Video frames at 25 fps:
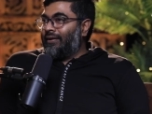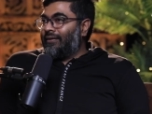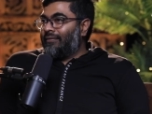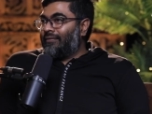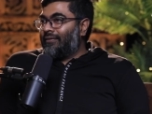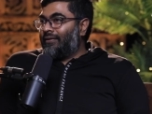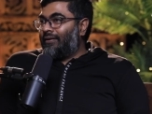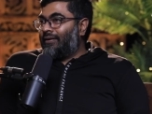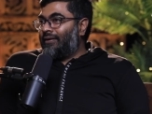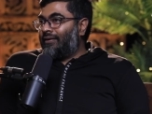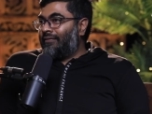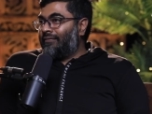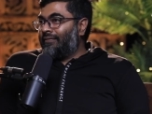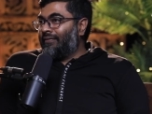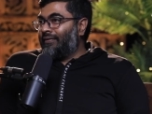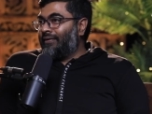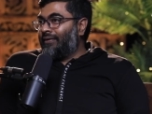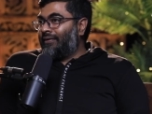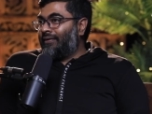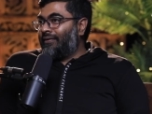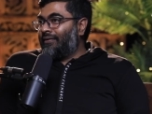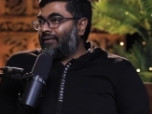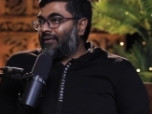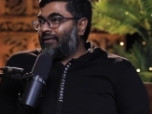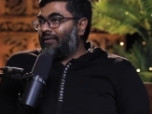takes
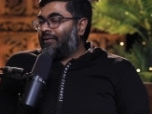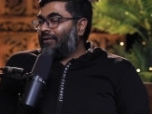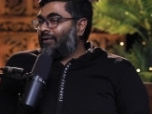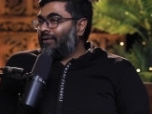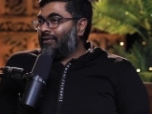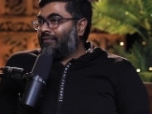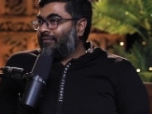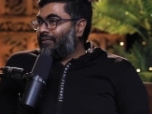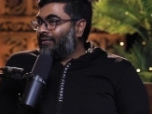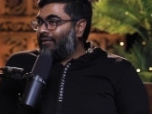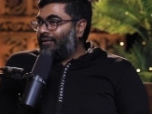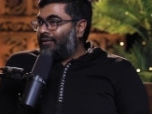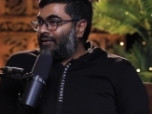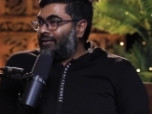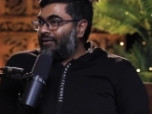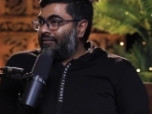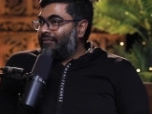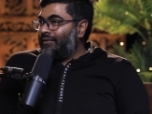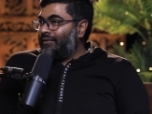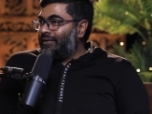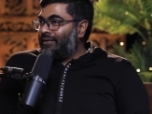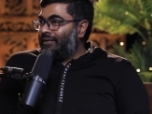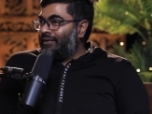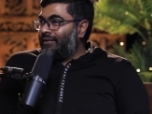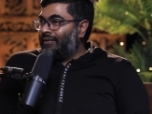not
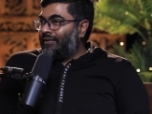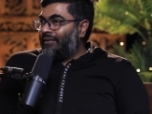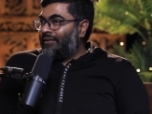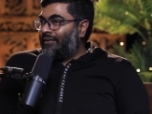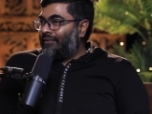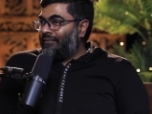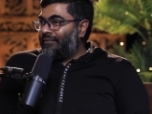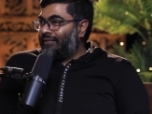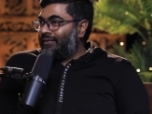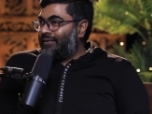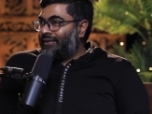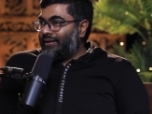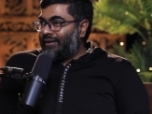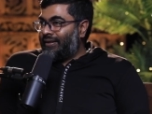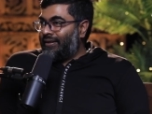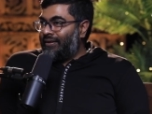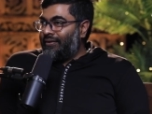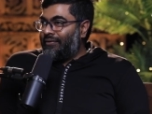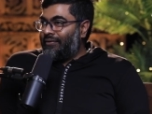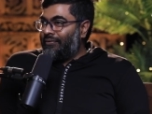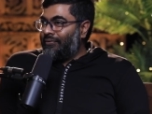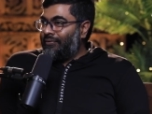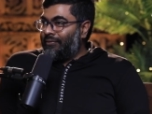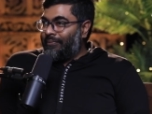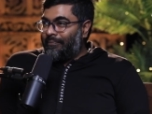even a half a
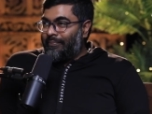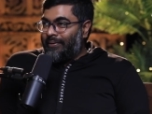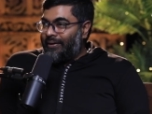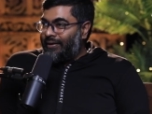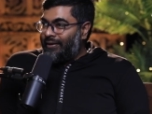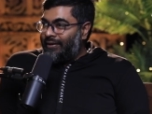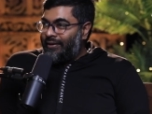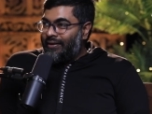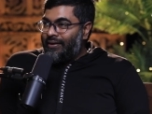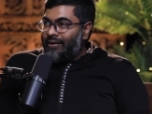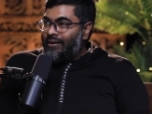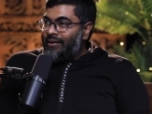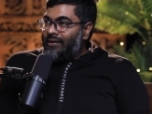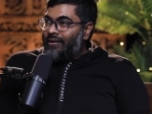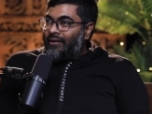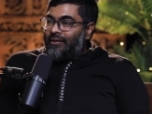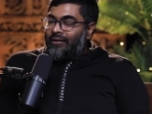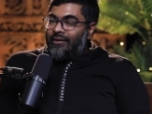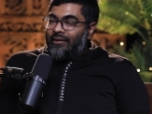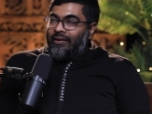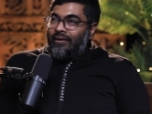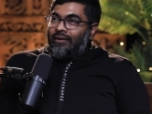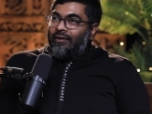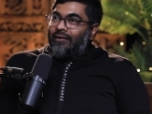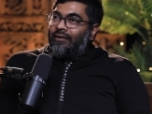second to open it.
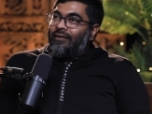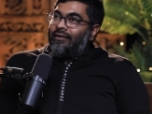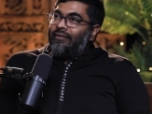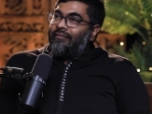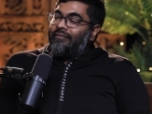There are a lot